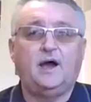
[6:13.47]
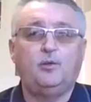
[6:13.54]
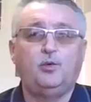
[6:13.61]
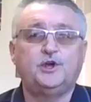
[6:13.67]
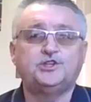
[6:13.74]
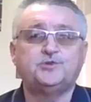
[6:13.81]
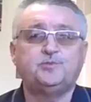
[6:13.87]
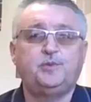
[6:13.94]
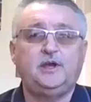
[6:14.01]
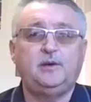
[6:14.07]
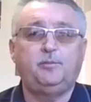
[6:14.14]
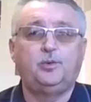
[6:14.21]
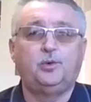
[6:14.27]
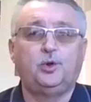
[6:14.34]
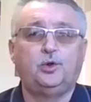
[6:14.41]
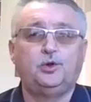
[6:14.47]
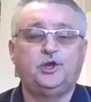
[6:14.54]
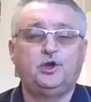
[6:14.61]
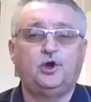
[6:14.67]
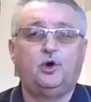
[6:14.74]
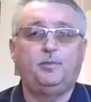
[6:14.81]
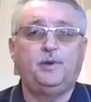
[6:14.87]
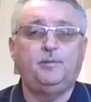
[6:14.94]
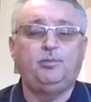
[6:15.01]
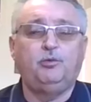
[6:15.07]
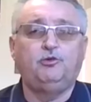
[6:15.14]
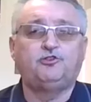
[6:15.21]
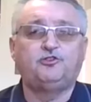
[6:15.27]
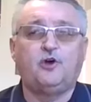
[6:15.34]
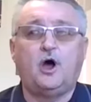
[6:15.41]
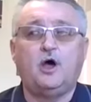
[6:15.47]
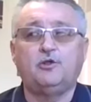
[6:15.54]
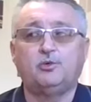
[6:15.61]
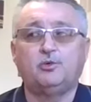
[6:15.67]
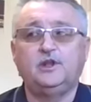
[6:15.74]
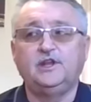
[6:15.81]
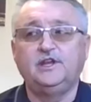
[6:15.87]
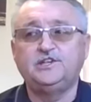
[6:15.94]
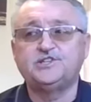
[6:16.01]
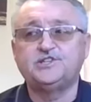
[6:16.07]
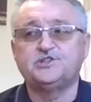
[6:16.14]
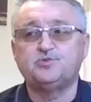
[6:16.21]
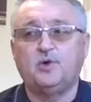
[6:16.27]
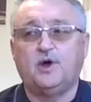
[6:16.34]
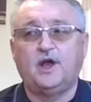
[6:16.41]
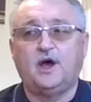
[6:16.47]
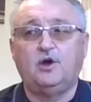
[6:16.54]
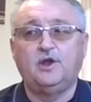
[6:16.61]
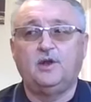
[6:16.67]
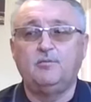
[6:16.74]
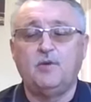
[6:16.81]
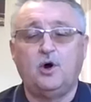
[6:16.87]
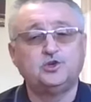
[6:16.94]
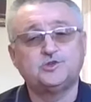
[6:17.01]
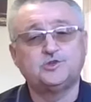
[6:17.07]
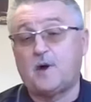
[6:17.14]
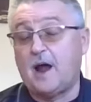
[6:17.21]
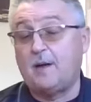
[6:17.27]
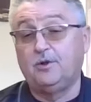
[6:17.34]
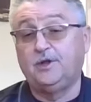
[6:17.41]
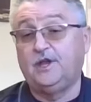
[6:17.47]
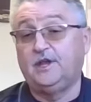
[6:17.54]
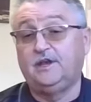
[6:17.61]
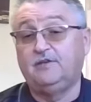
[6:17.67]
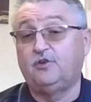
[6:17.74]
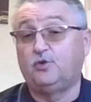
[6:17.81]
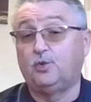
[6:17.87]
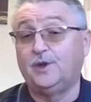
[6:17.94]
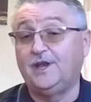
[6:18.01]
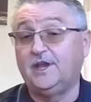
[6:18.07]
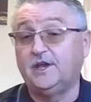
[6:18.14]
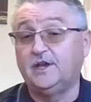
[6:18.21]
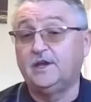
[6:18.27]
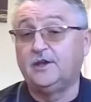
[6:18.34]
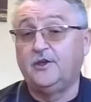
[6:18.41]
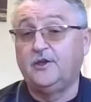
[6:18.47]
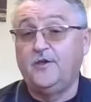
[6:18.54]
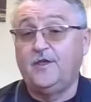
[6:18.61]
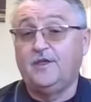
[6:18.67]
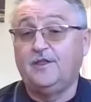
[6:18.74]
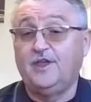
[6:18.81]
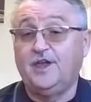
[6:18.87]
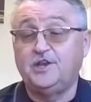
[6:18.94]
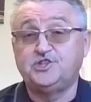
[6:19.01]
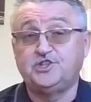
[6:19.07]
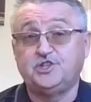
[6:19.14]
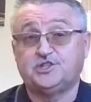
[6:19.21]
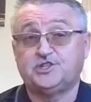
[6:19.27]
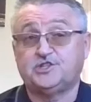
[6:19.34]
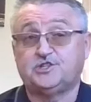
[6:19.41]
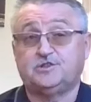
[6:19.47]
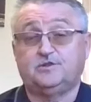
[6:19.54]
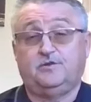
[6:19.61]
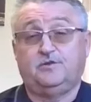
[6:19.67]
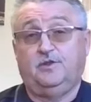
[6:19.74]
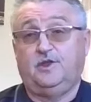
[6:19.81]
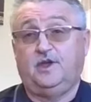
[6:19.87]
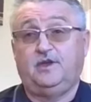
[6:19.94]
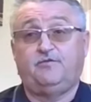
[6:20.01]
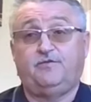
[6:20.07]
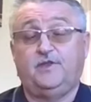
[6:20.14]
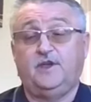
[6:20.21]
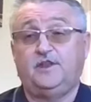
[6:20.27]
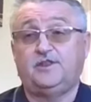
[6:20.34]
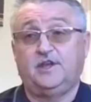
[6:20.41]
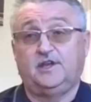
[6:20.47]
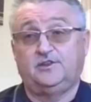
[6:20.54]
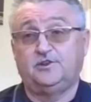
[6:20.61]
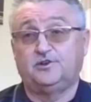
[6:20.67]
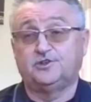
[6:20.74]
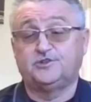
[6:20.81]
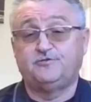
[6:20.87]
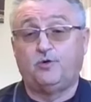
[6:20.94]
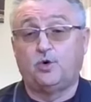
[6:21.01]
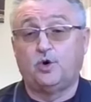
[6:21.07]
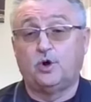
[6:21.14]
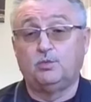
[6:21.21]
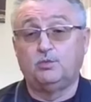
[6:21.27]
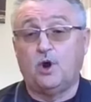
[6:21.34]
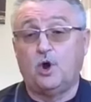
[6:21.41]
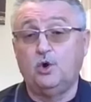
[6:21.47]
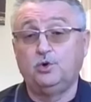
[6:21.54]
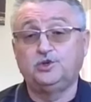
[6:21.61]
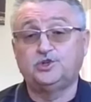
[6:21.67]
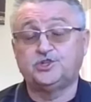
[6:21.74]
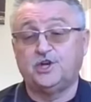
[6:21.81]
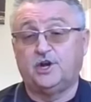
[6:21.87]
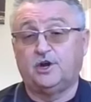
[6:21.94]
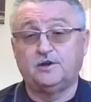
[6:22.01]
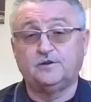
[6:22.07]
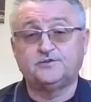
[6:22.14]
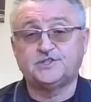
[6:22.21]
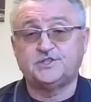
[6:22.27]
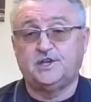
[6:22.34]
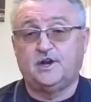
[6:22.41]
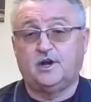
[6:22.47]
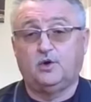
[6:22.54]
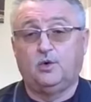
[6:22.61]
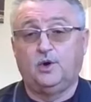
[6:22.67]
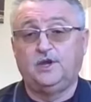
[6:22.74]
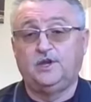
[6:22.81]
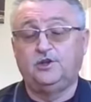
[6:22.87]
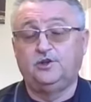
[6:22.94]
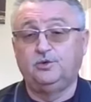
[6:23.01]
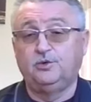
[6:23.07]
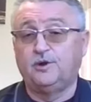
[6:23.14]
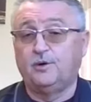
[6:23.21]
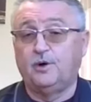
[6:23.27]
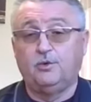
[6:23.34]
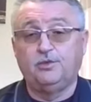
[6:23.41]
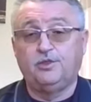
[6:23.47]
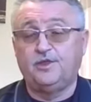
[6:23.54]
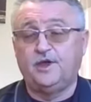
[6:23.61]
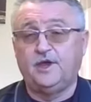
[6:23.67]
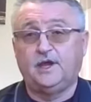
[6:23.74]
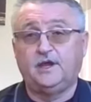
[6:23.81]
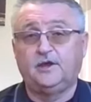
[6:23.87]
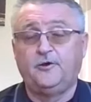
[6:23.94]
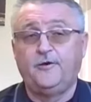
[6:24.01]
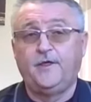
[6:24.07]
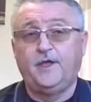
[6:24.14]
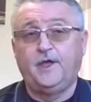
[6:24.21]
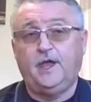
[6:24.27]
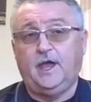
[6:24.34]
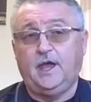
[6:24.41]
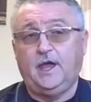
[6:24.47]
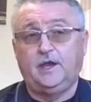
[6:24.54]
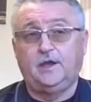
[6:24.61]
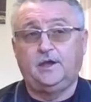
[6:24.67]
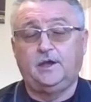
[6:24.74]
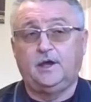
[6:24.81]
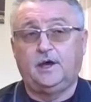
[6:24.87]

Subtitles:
wish people, people saw the releases went out, and most probably didn't even read it. They think there's 4 rogue sheriffs that are going to do their own thing. And